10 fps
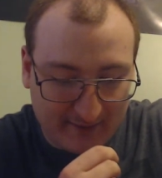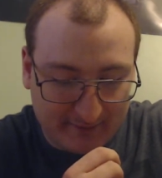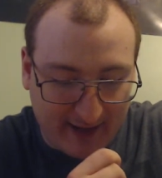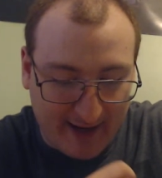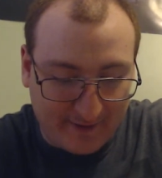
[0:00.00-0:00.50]

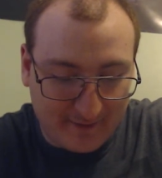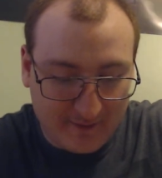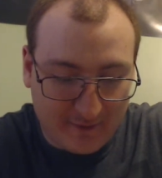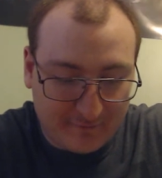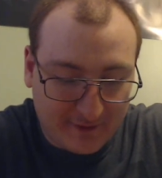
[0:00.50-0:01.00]
Dad,
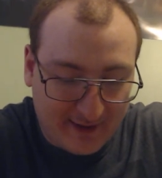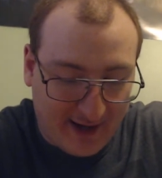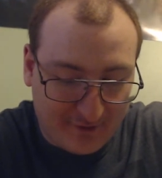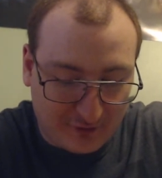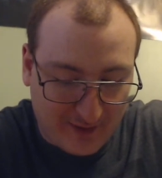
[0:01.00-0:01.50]
the fleet
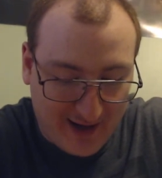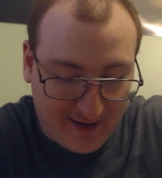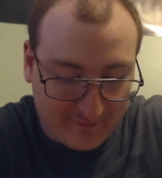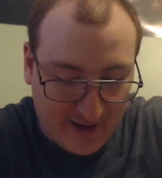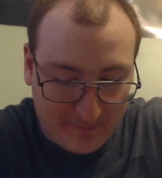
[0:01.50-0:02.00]
has
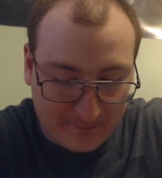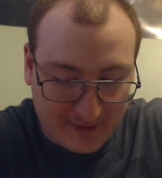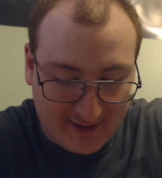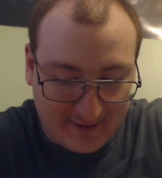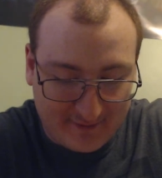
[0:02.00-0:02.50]
arrived at
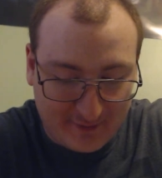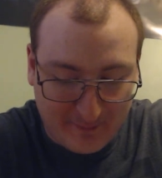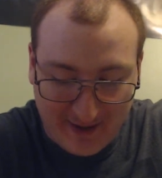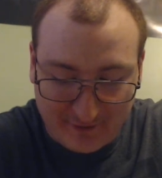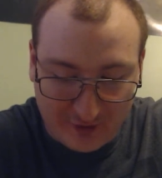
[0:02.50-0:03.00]
Planet
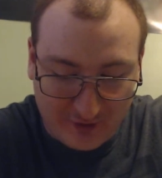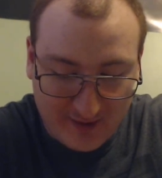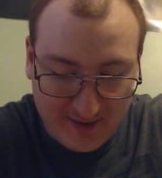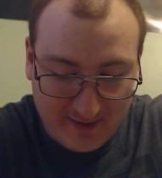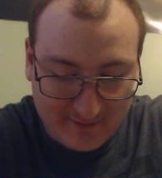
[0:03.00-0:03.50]
Dismander,
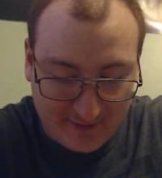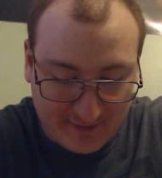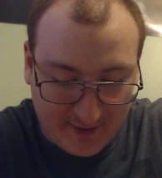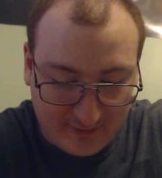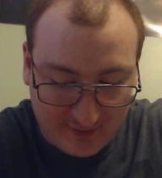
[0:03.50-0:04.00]
said
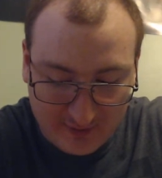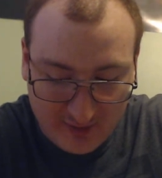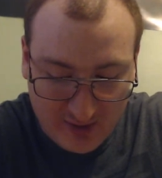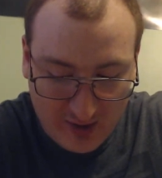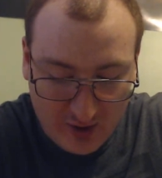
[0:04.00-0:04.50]
Nathan.
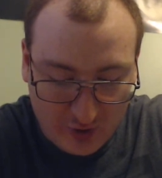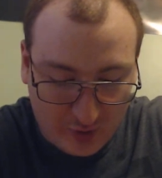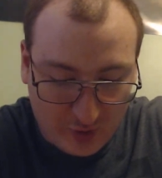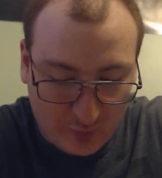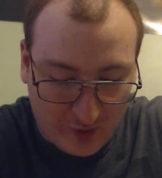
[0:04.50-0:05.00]

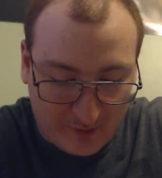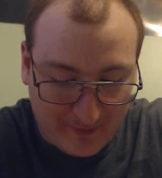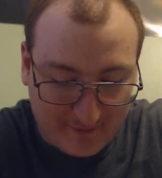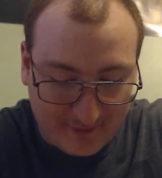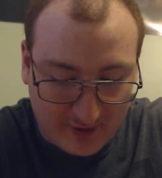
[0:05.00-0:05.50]
"Good work,
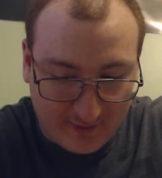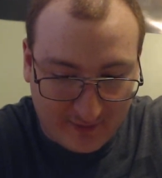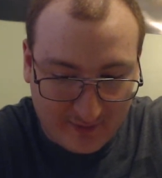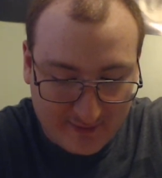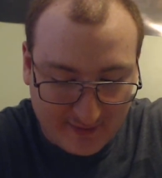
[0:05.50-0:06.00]
my son,"
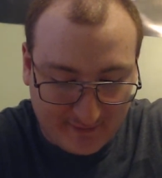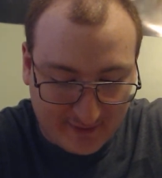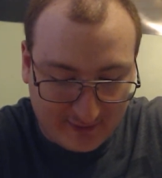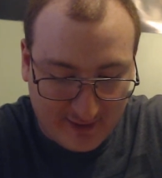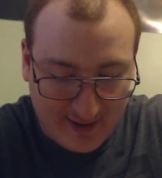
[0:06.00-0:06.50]
said
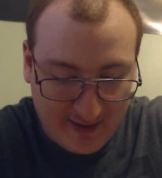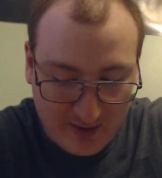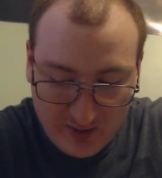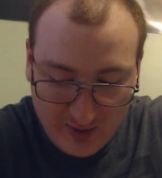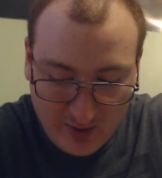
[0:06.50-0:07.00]
Nikolai.
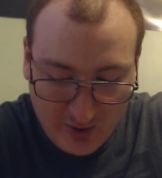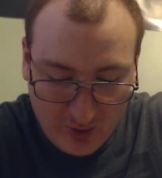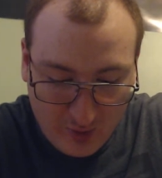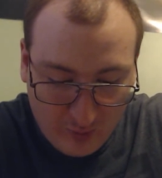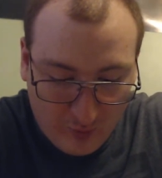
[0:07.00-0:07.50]

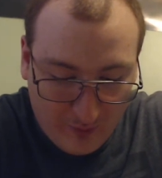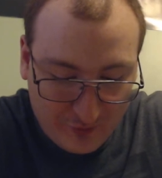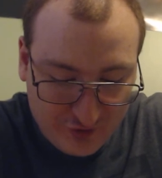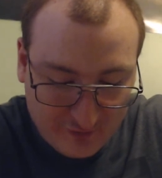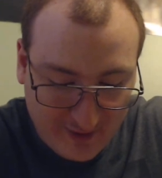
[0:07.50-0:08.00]
"What
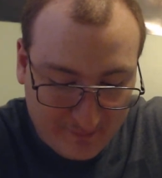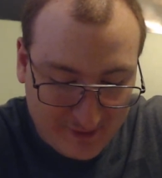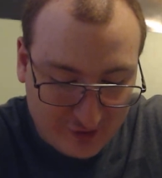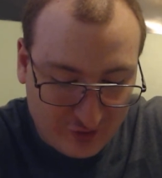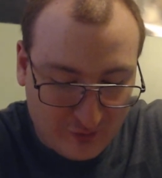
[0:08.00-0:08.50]
would you like me
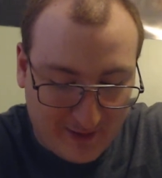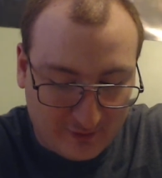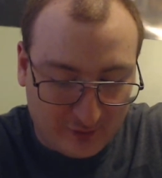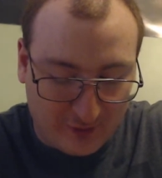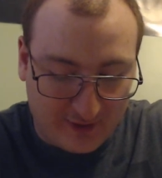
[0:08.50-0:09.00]
to do, my
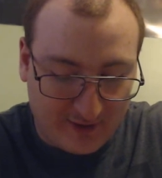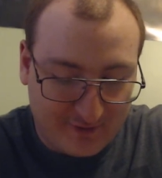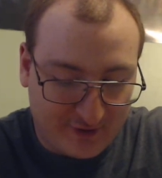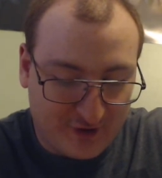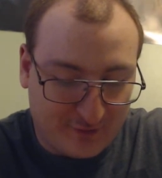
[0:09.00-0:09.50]
lord?"
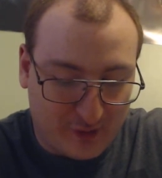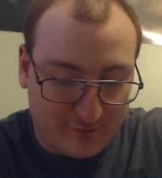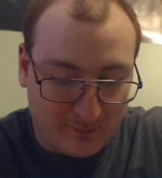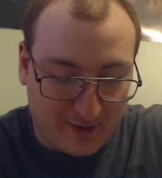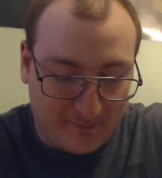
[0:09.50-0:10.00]
said General
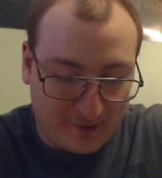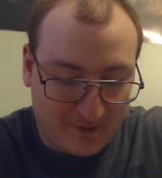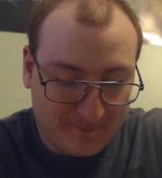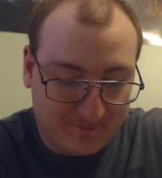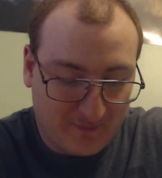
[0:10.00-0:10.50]
Evan
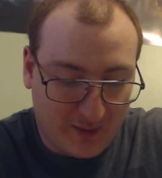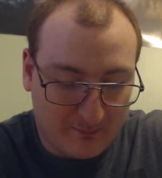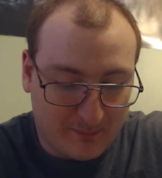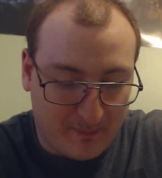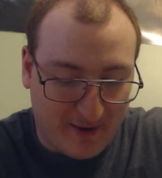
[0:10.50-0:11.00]
Piper.
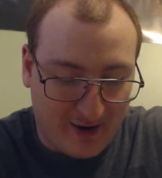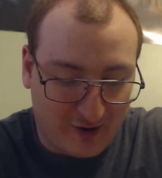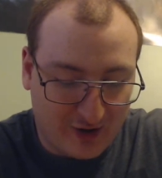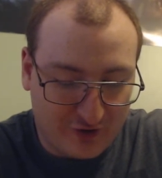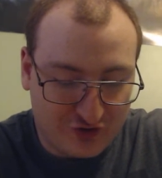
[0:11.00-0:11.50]
"Prepare
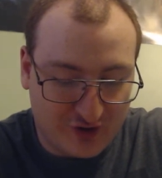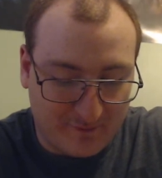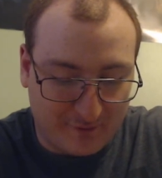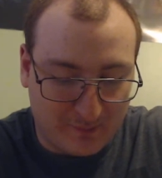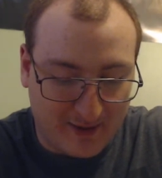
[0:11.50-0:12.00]
another
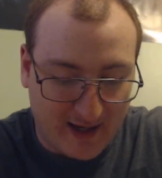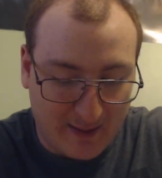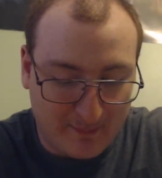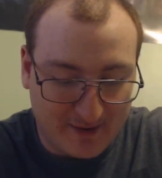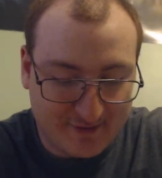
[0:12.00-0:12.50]
ship for me,
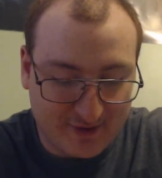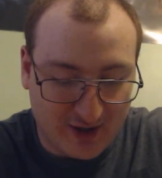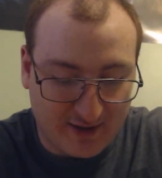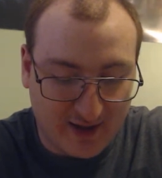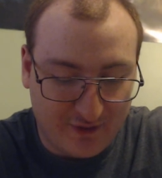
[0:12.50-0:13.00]
my
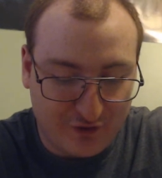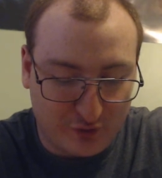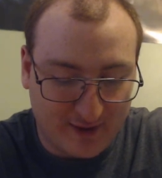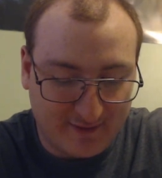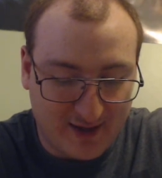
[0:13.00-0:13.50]
son,
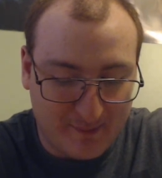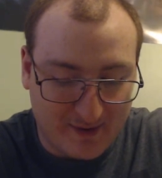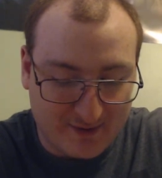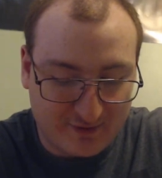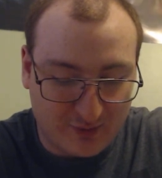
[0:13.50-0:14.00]
thirty
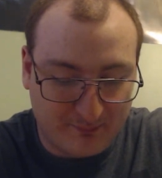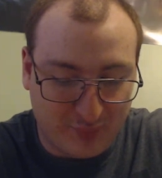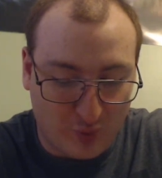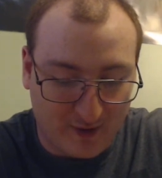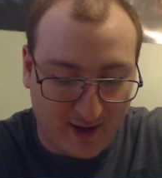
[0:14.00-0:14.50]
demons, to
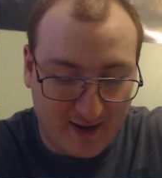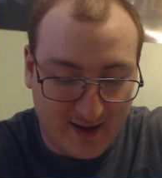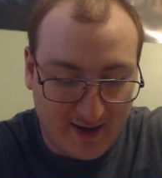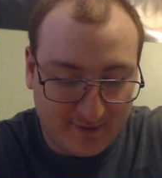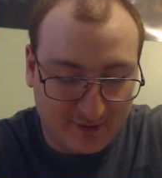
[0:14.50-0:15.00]
board it,
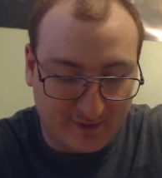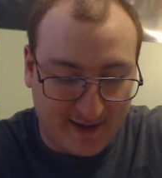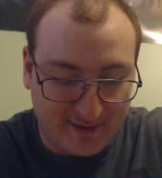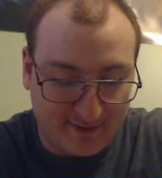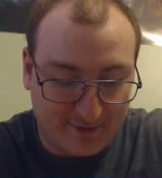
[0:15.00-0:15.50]
to
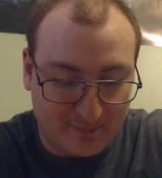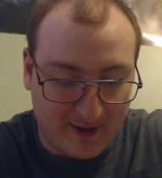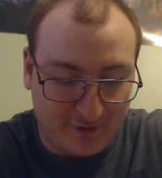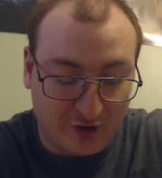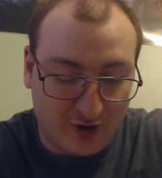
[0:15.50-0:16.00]
land on
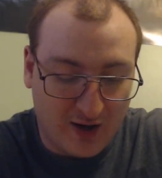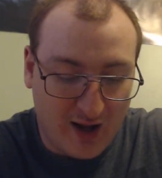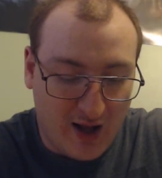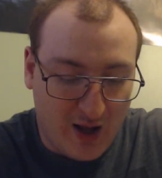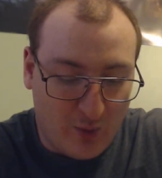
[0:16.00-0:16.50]
Dismander.
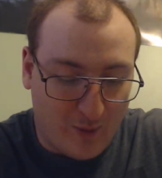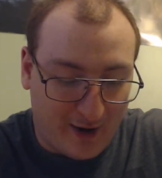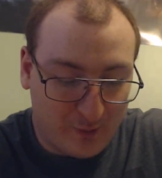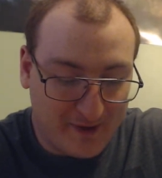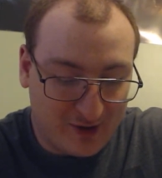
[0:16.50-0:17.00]

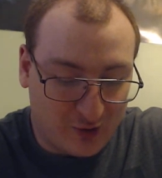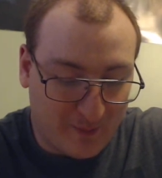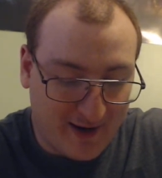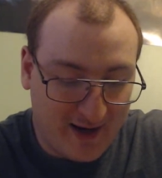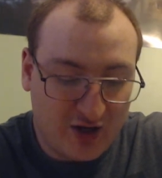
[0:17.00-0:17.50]
While we are
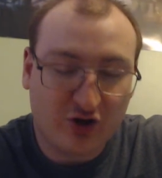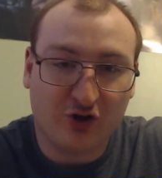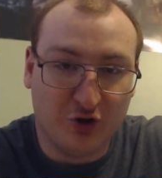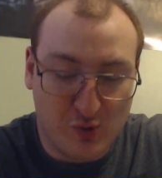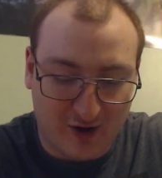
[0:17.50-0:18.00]
away
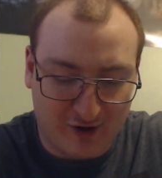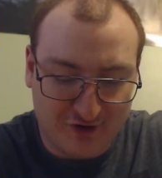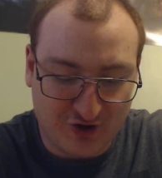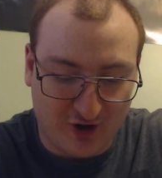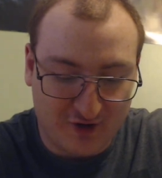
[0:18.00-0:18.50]
you are in
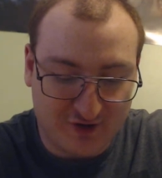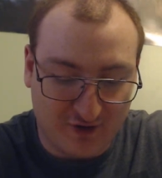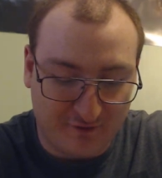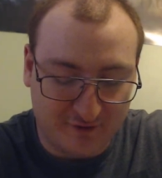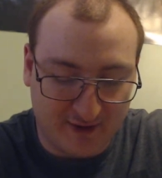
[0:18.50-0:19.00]
charge of the
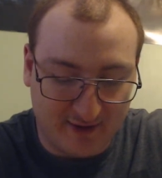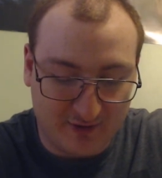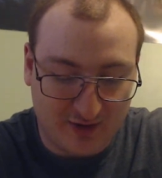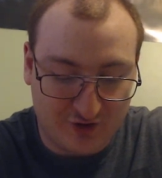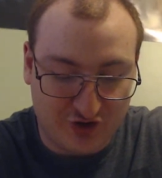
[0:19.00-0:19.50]
fleet,
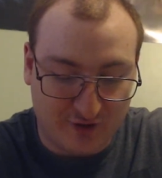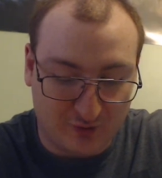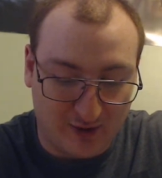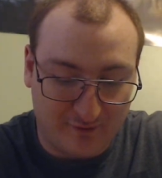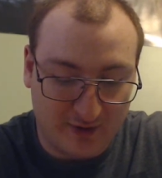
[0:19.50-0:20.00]

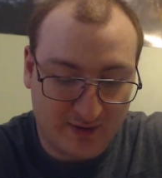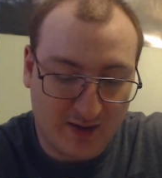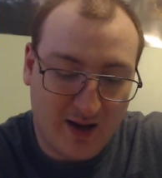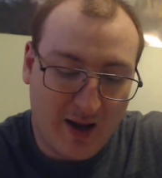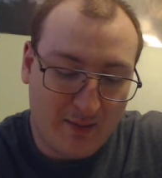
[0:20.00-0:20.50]
General Evan.
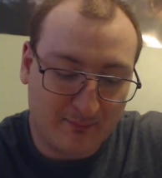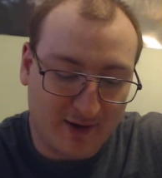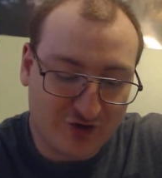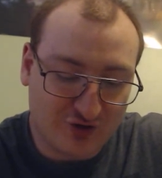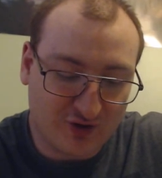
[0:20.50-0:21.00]
Make
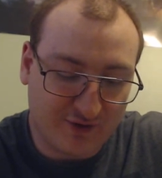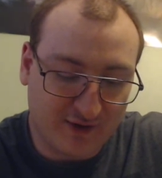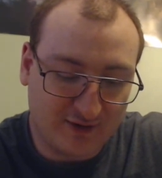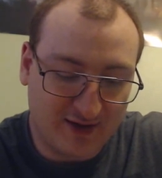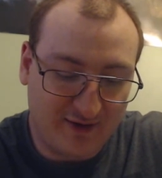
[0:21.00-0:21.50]
sure
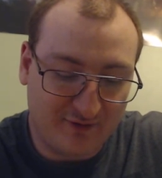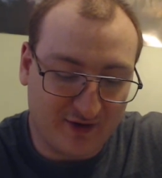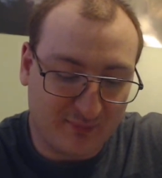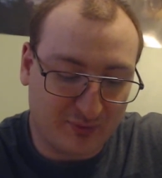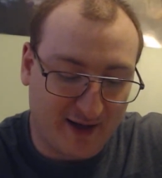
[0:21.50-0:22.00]
nothing leaves
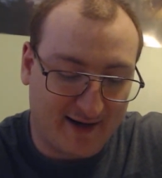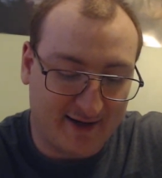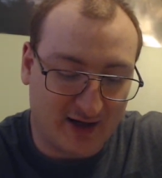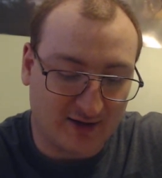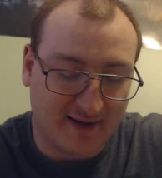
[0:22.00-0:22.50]
this planet
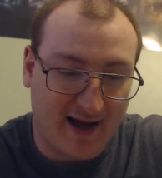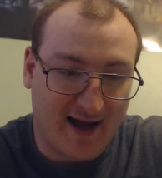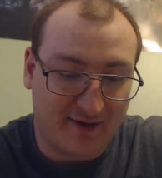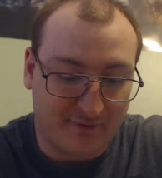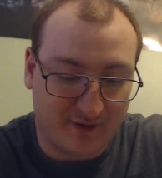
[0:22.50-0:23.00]

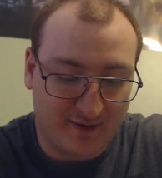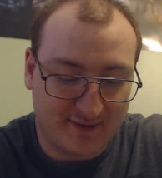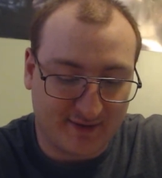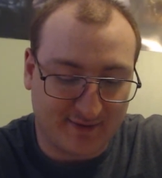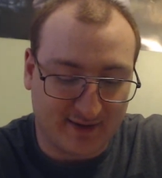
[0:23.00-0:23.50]
alive,"
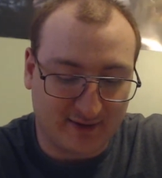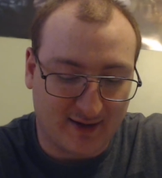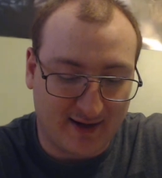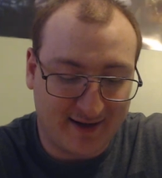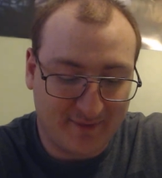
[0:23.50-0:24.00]
said
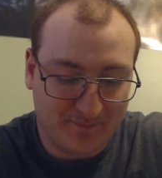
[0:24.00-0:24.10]
Nikolai.